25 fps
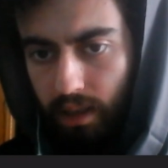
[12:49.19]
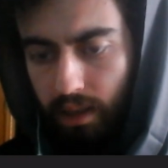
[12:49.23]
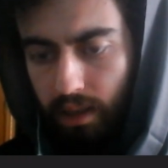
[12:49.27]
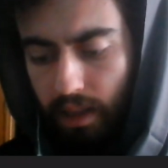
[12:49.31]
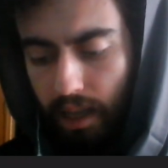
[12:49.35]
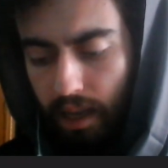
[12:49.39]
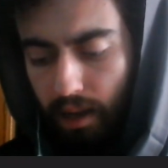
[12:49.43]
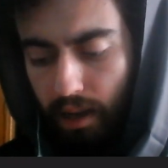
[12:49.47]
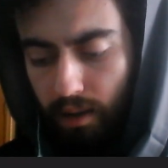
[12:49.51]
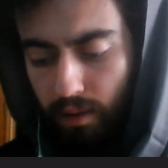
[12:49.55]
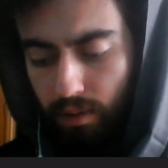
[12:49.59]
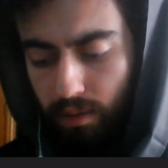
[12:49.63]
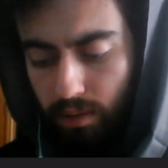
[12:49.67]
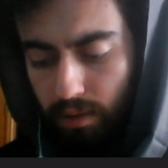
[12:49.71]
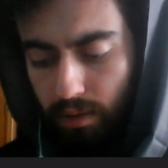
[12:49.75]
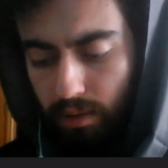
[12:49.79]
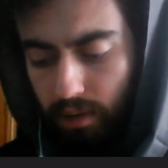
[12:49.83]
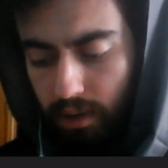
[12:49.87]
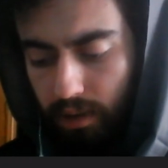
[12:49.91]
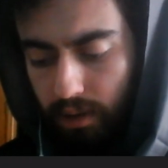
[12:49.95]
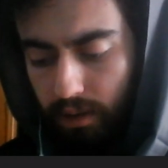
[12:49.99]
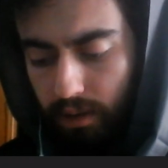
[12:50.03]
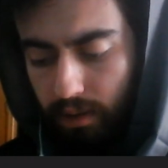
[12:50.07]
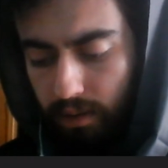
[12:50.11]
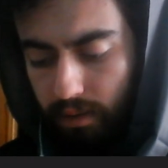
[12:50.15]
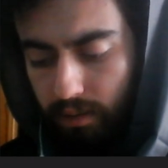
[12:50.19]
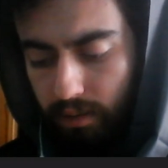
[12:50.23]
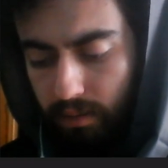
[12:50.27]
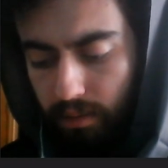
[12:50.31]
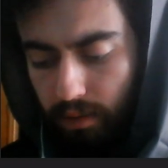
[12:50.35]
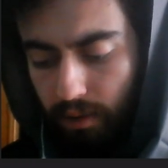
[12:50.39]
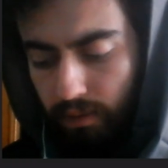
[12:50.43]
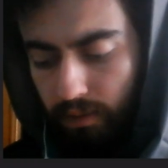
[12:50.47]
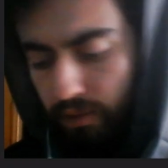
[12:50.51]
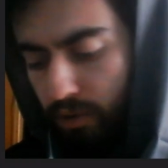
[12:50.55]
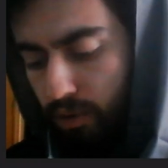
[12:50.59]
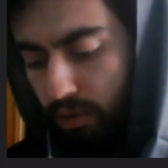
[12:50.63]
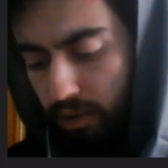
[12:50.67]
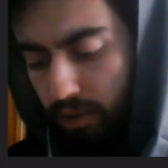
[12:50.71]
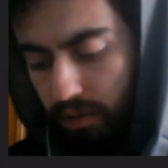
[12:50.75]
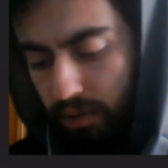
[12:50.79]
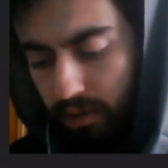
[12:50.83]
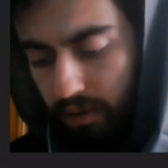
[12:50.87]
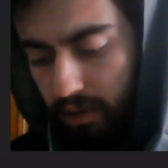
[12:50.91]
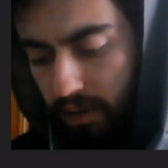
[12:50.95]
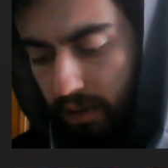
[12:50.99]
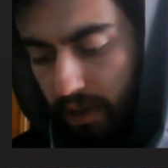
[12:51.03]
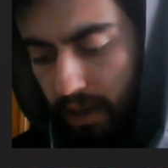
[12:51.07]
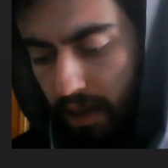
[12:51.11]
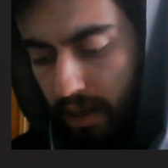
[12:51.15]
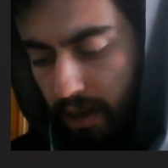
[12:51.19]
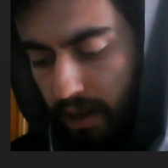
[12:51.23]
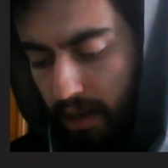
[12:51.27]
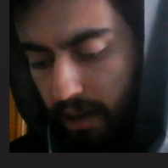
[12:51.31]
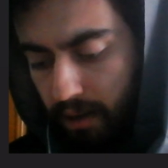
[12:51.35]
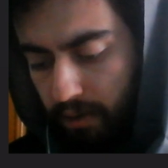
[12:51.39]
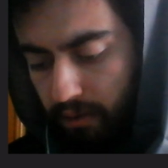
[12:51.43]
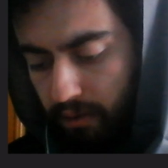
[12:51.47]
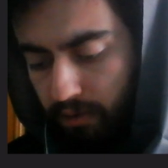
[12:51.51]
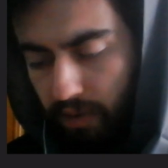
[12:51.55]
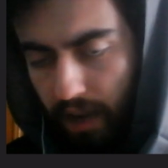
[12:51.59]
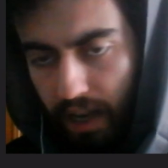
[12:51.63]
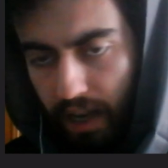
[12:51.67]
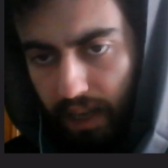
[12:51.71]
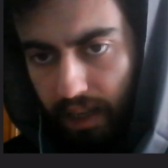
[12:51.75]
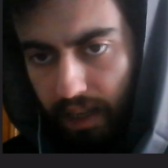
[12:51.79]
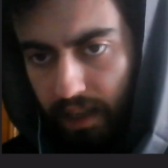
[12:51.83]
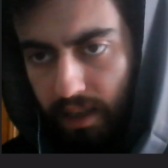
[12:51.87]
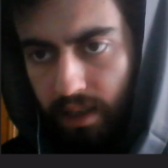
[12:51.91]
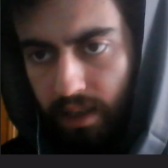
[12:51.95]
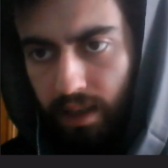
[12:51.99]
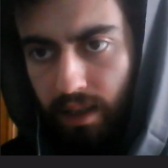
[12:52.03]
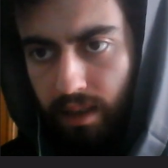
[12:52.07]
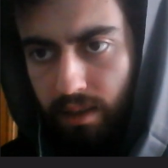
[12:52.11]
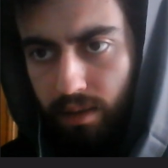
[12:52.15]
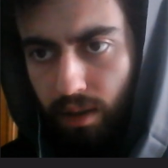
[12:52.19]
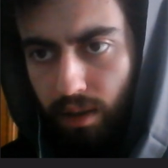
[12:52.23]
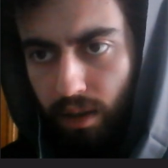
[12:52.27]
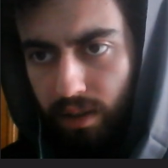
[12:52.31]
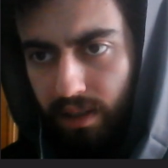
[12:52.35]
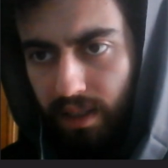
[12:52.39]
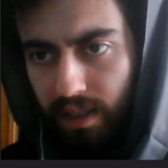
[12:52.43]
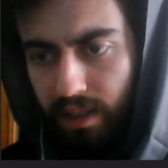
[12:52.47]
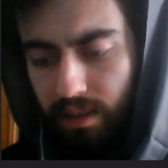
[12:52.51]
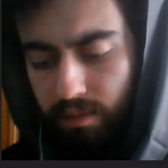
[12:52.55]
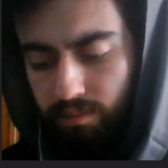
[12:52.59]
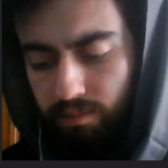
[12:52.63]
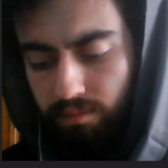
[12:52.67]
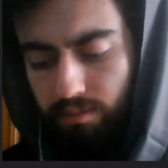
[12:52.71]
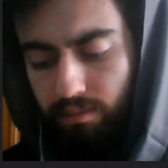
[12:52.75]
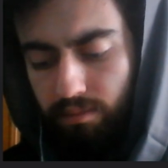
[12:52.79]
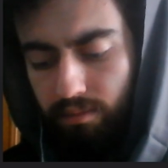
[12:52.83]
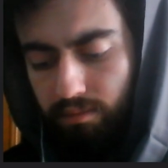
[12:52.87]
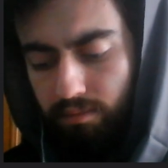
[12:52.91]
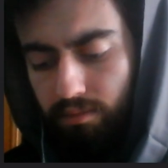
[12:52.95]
Now, of course, Faqih doesn't